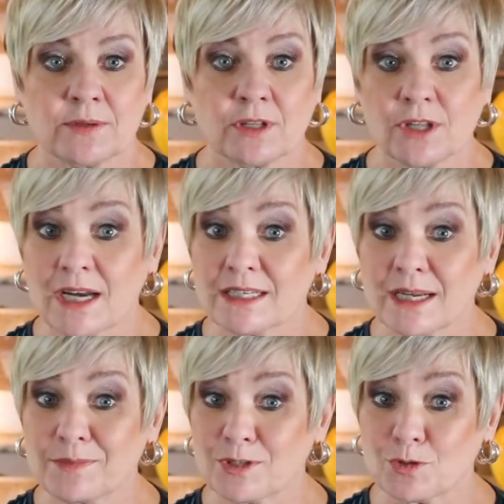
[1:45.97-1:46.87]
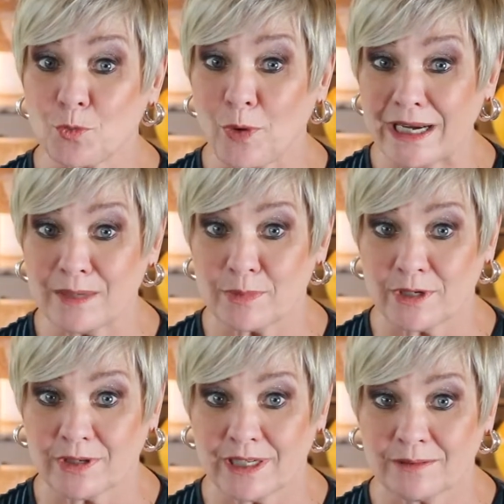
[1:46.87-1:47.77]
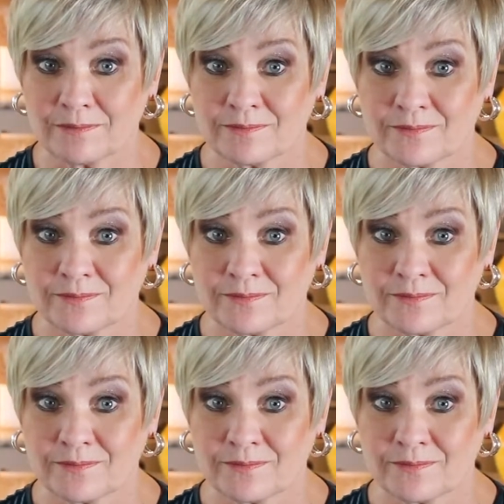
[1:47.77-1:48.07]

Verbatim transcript: a lot of times there's a waiting period.